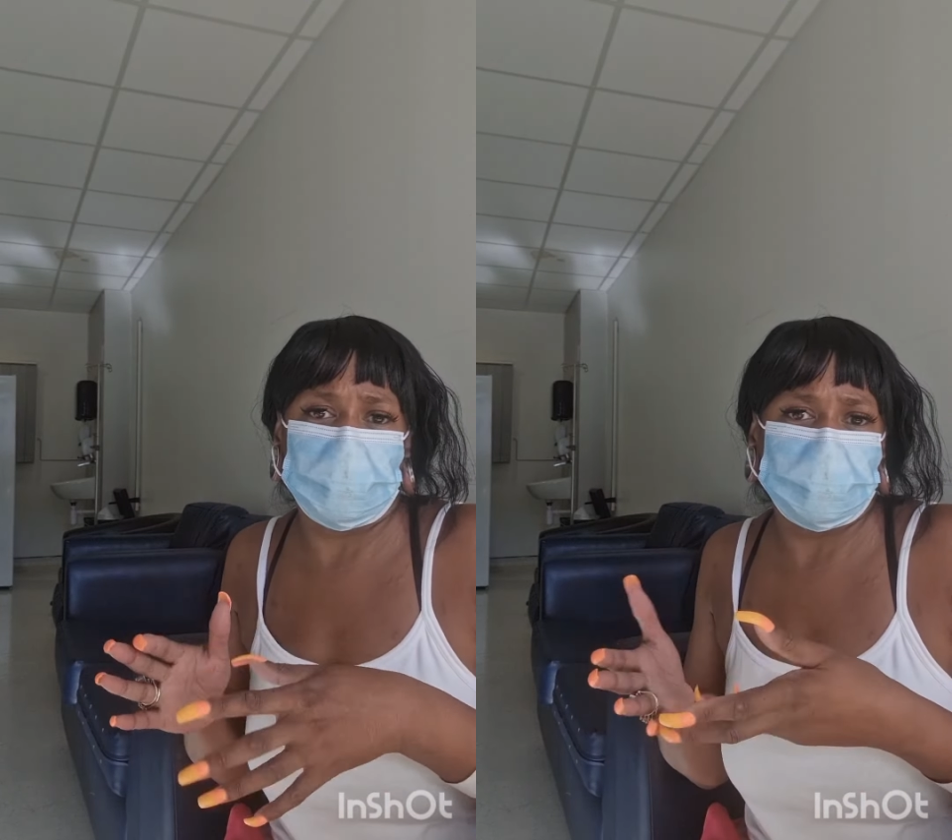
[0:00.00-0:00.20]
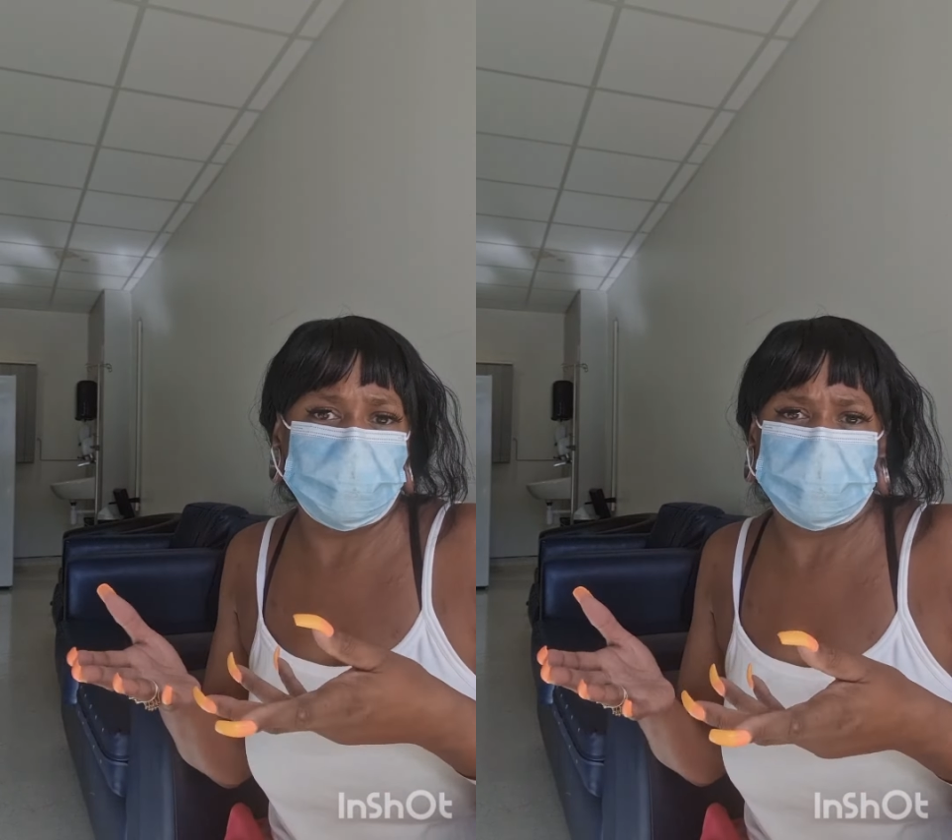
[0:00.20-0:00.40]

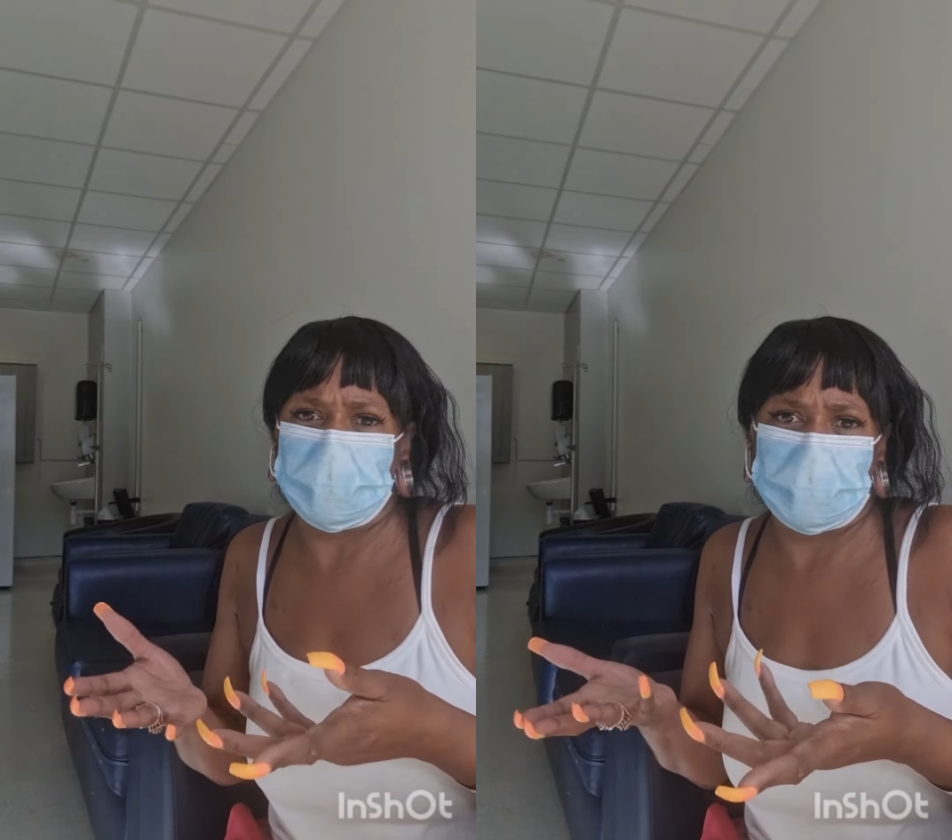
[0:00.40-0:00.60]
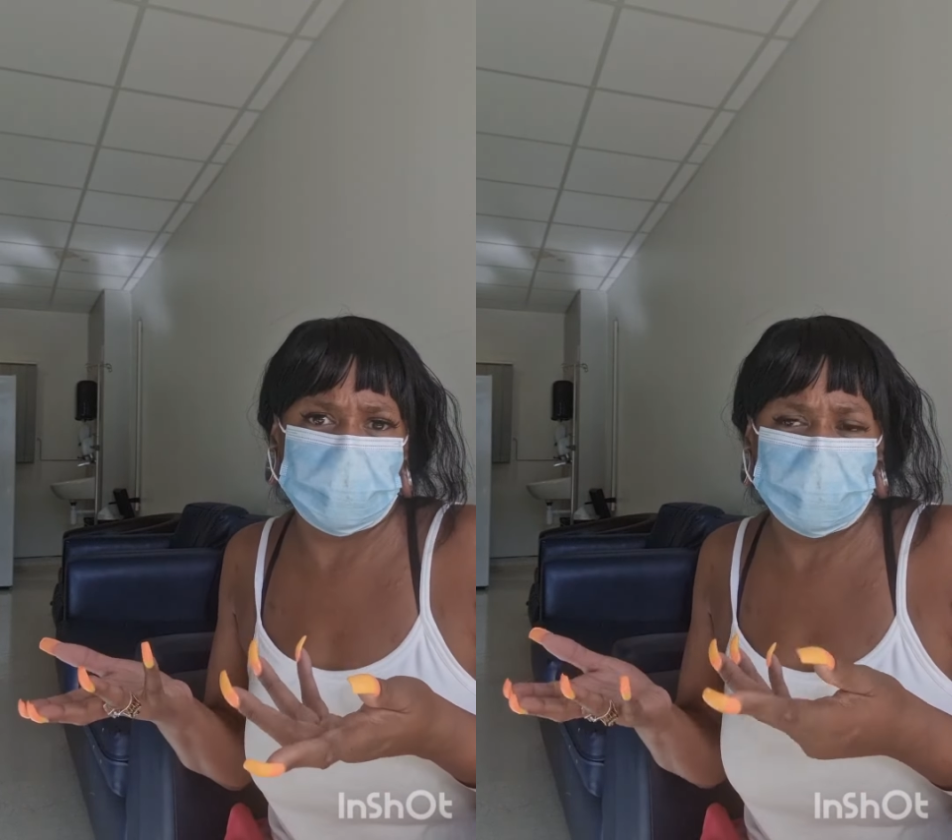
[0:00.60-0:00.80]
or you
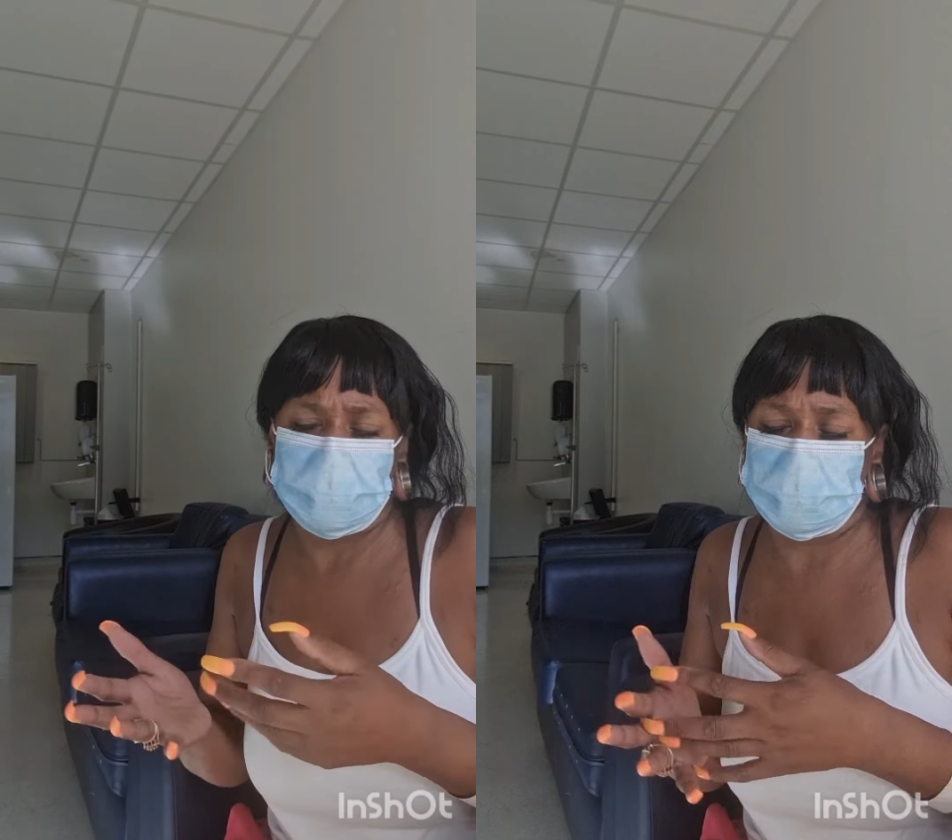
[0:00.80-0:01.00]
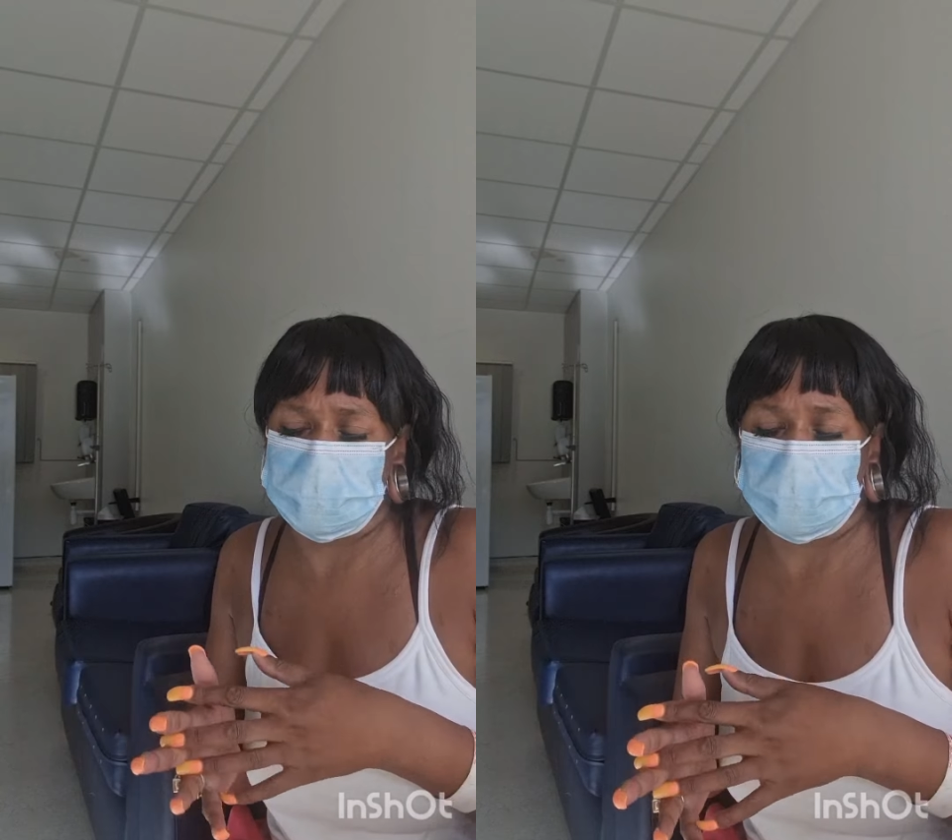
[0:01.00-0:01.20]
share one
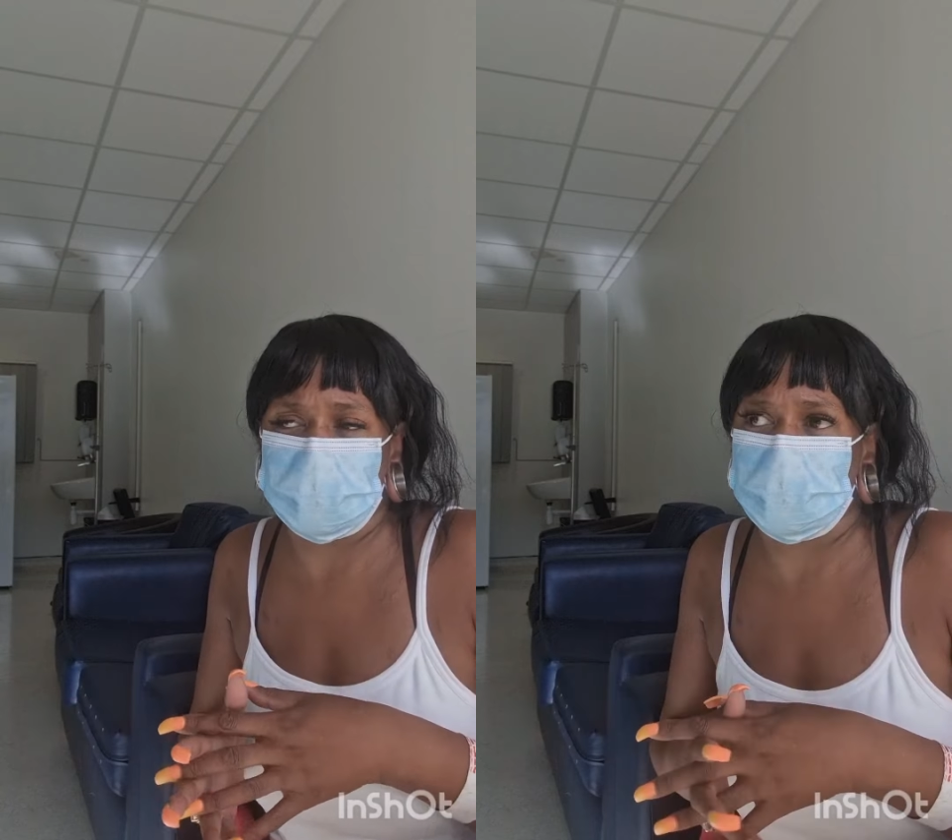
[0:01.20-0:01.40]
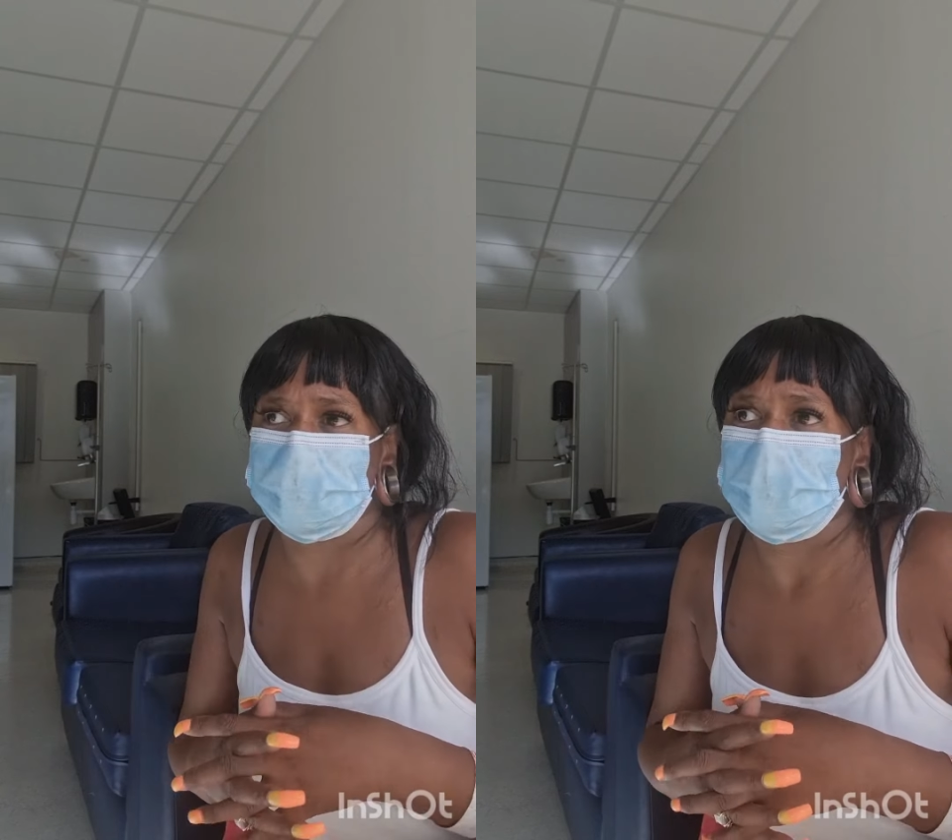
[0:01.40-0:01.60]
room with
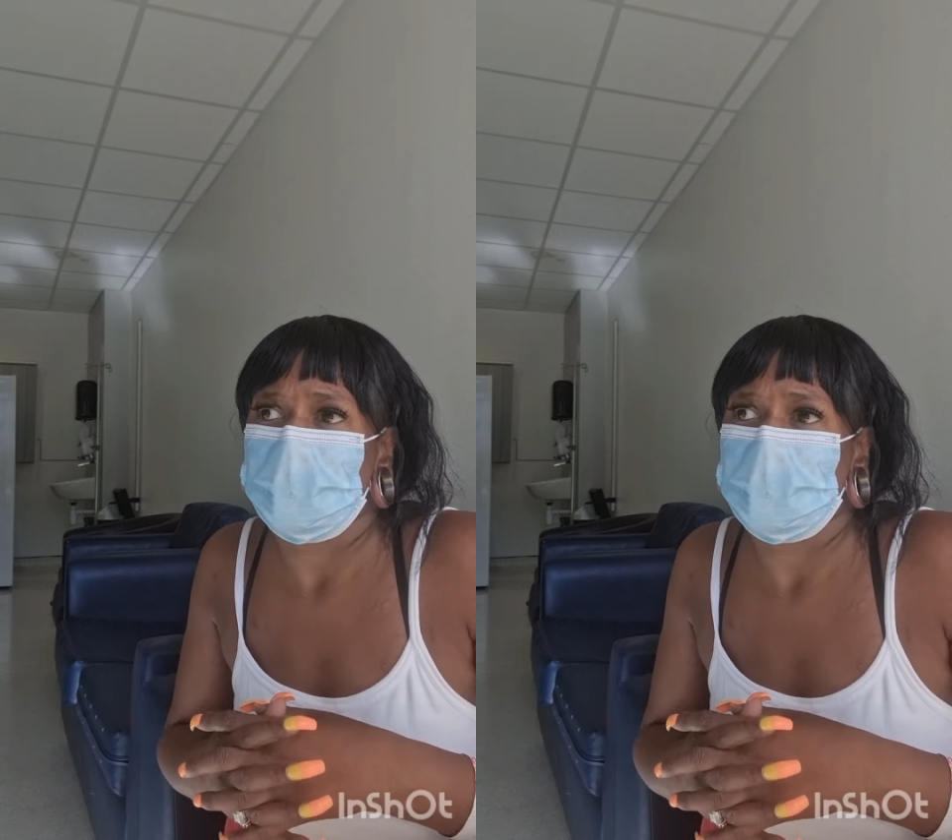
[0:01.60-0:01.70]
someone else.